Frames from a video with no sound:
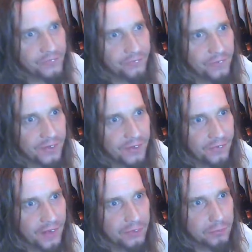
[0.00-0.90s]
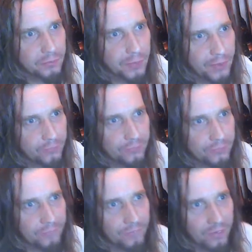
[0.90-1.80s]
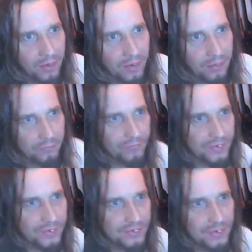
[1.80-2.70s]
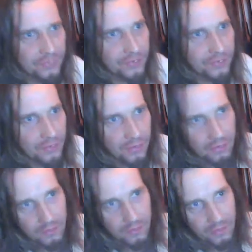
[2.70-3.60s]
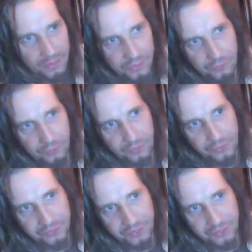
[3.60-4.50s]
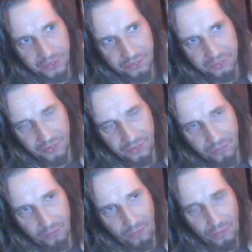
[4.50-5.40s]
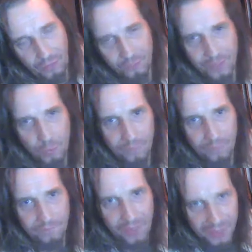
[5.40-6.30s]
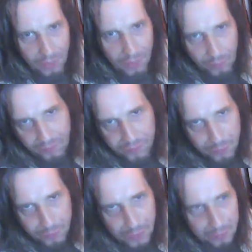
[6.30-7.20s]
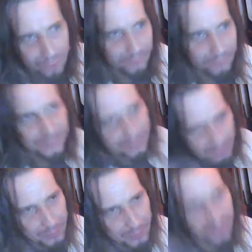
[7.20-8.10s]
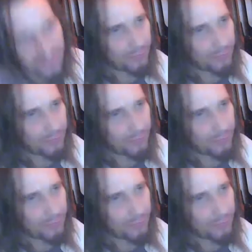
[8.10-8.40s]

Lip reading: fucking £1,000 fucking vintage electroacoustic, I don't really want to find out whether it's weatherproof. Let's put it that way,